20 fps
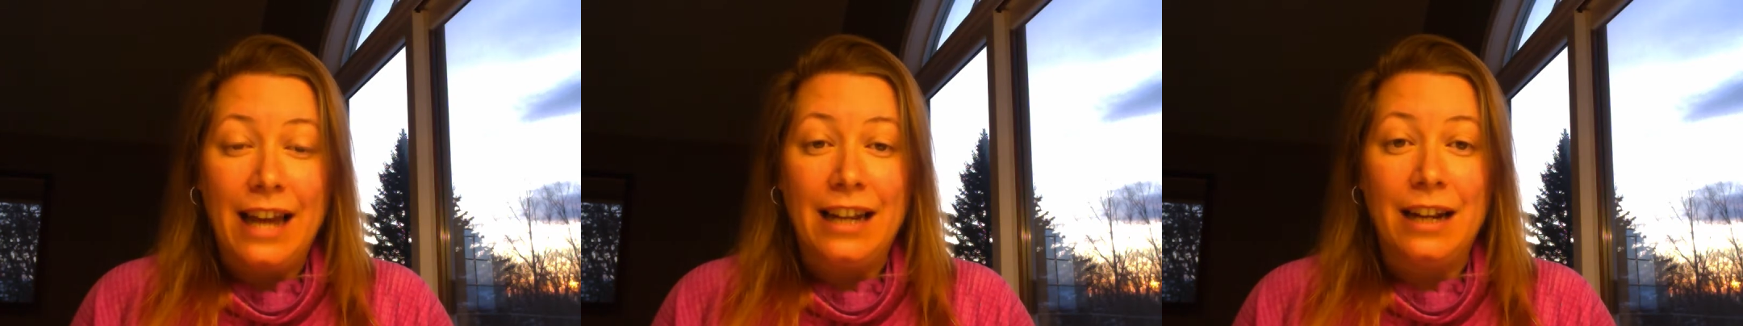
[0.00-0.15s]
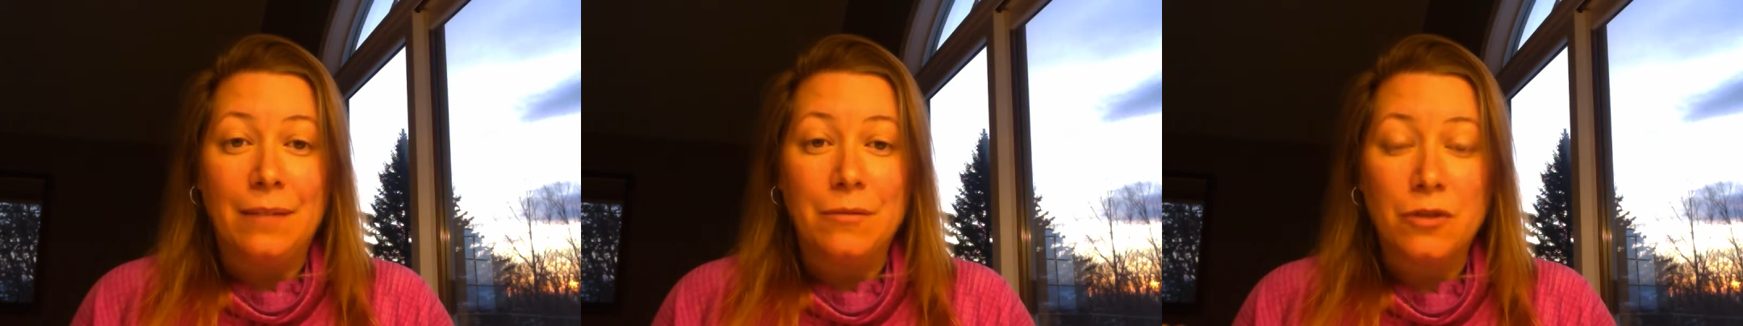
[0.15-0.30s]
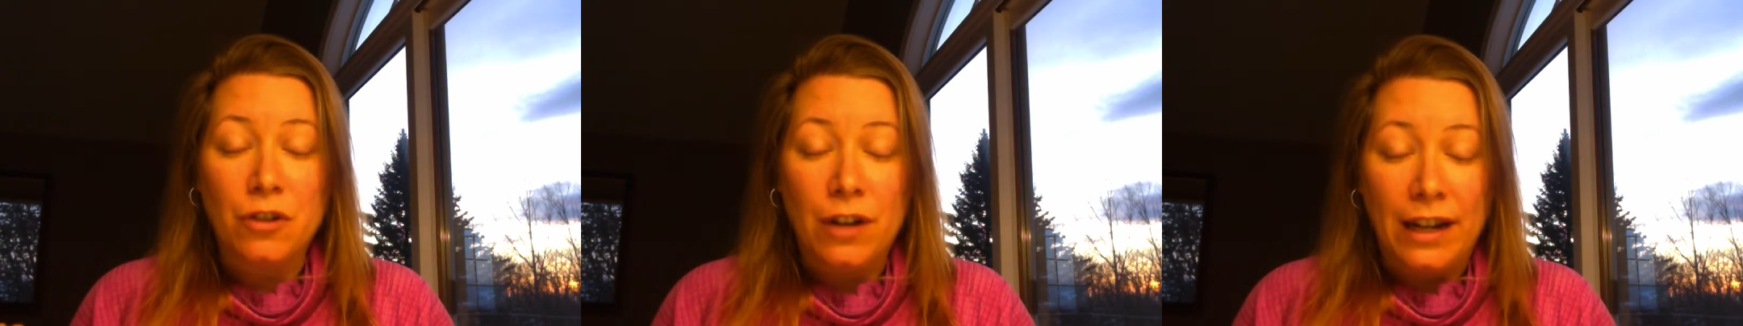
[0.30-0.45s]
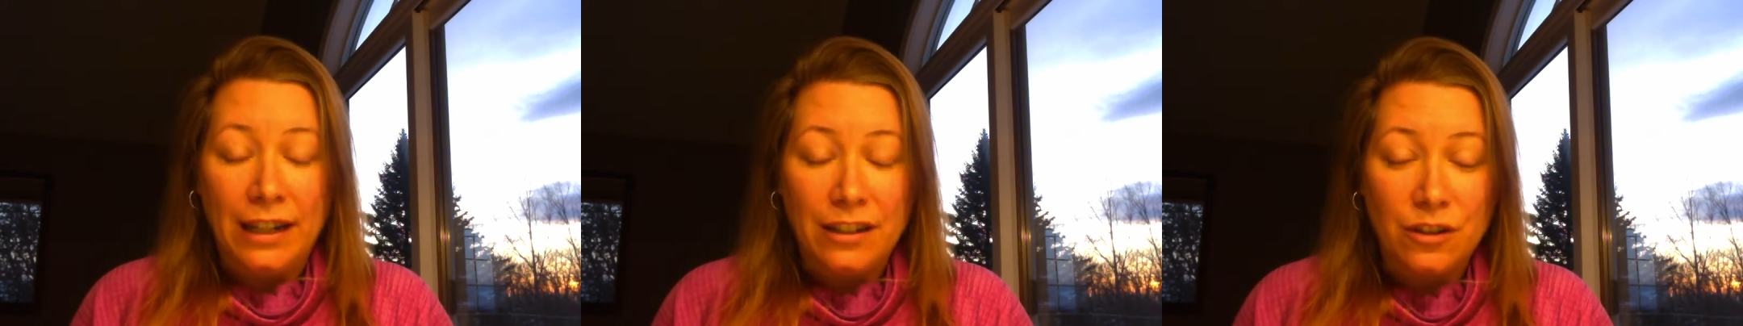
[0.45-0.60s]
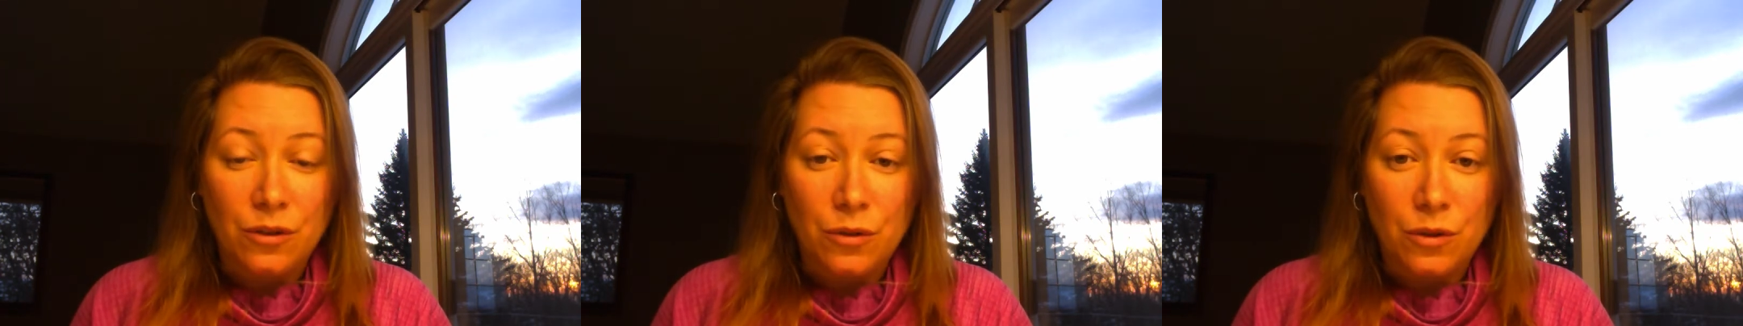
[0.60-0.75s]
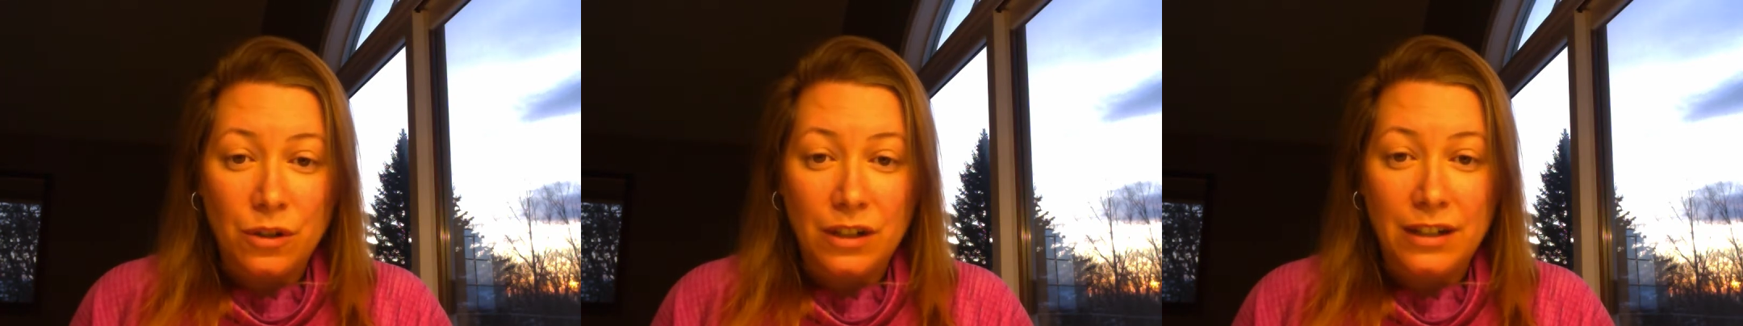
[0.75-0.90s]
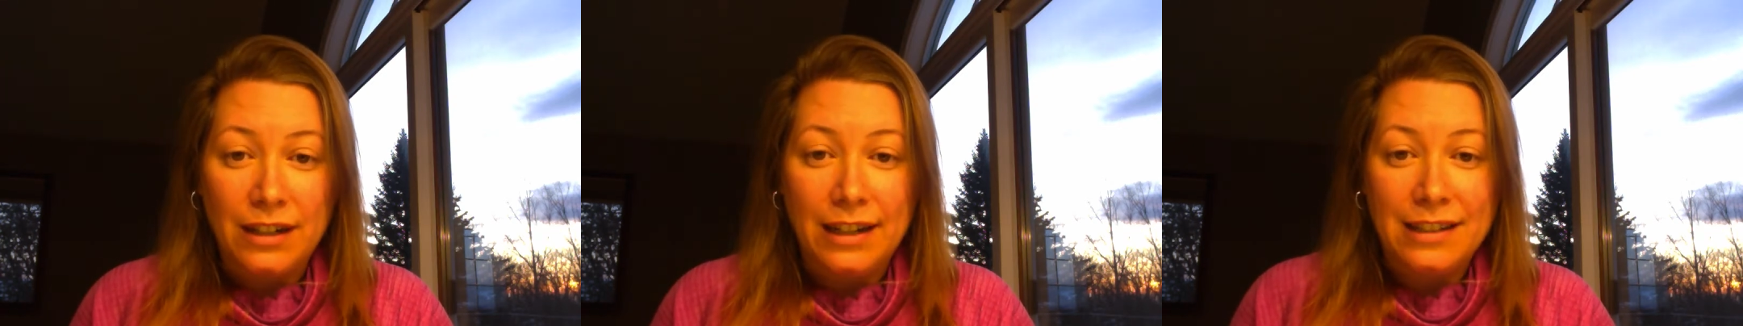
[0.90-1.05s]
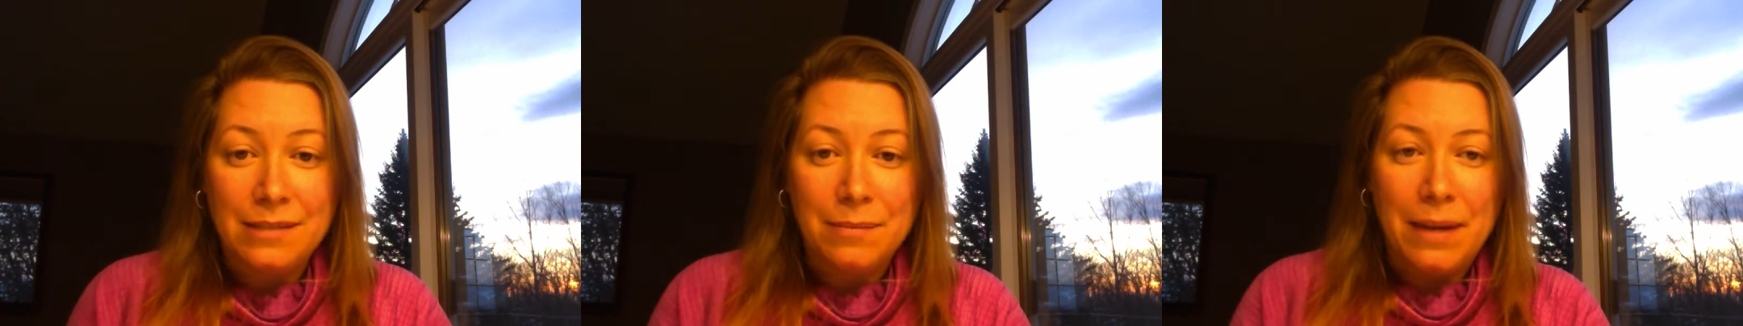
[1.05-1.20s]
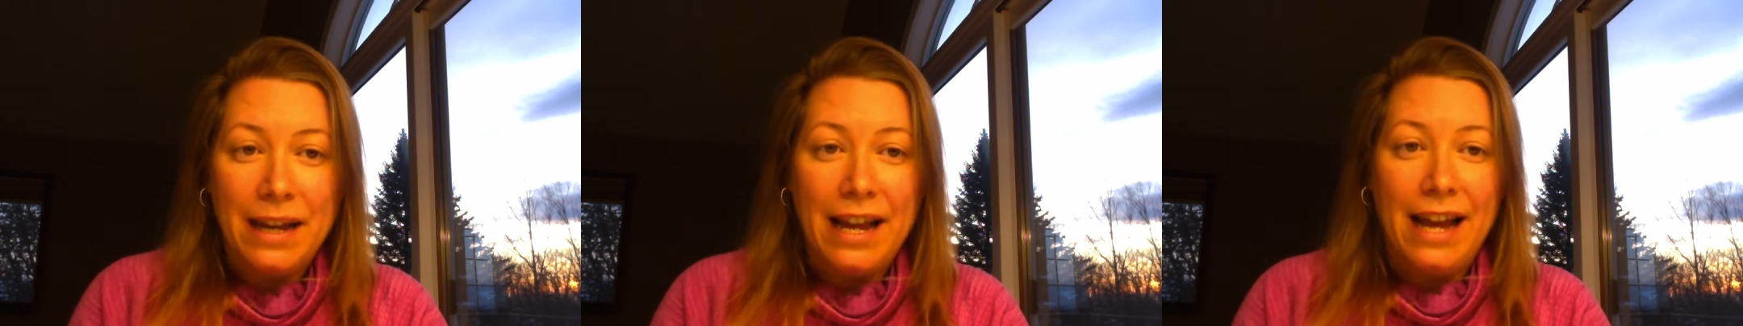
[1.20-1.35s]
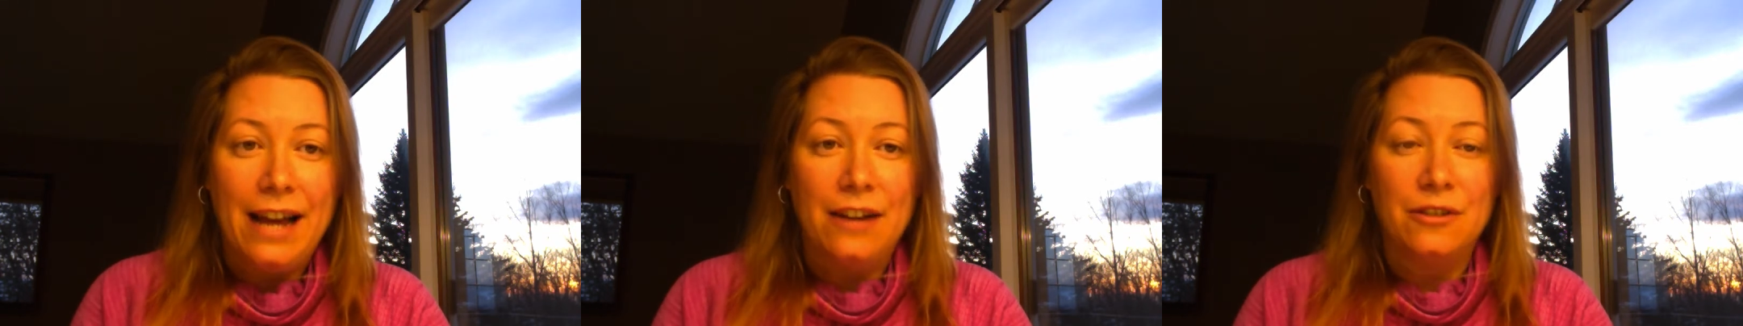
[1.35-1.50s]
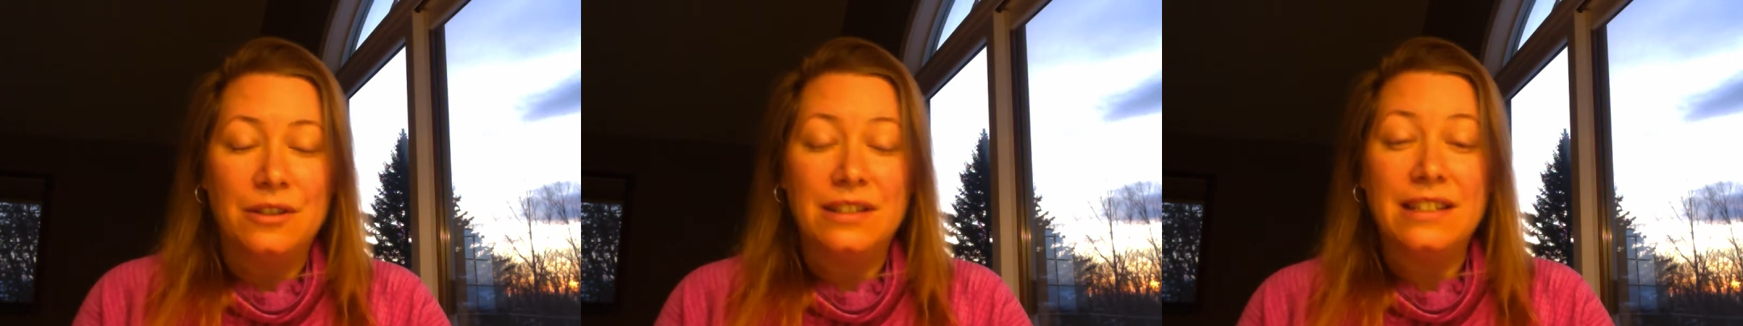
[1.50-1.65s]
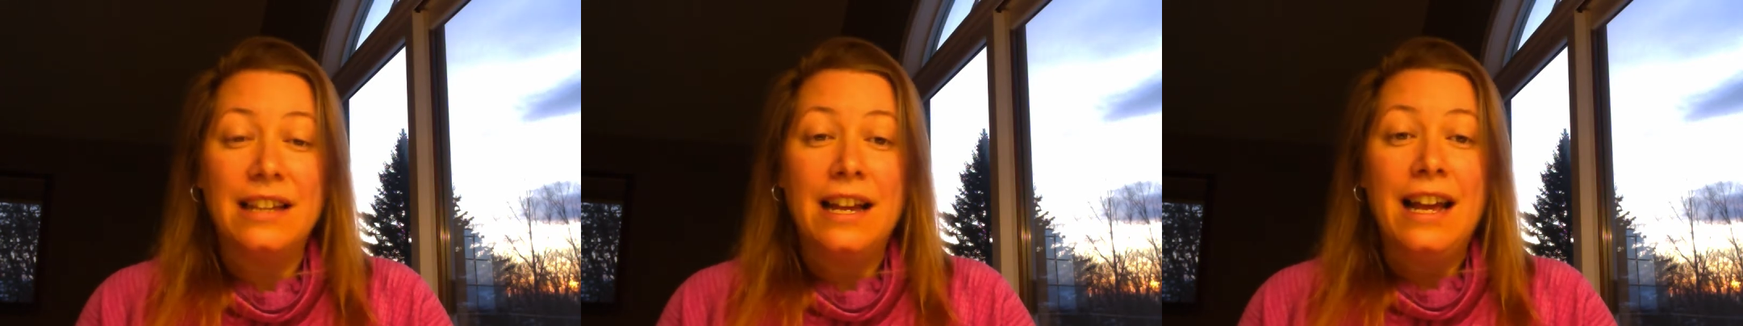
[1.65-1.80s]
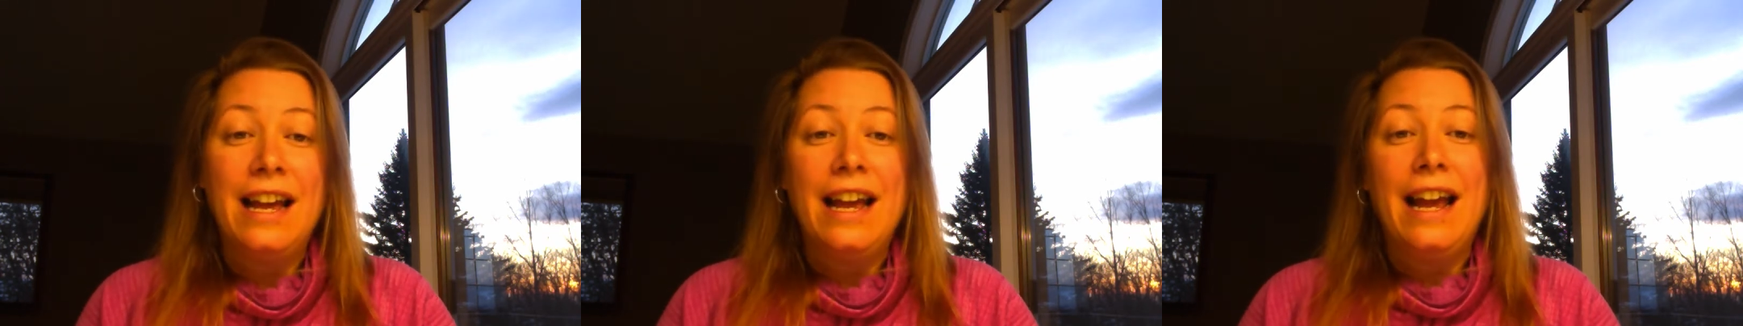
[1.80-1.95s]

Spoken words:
and I'm trying to organize my house?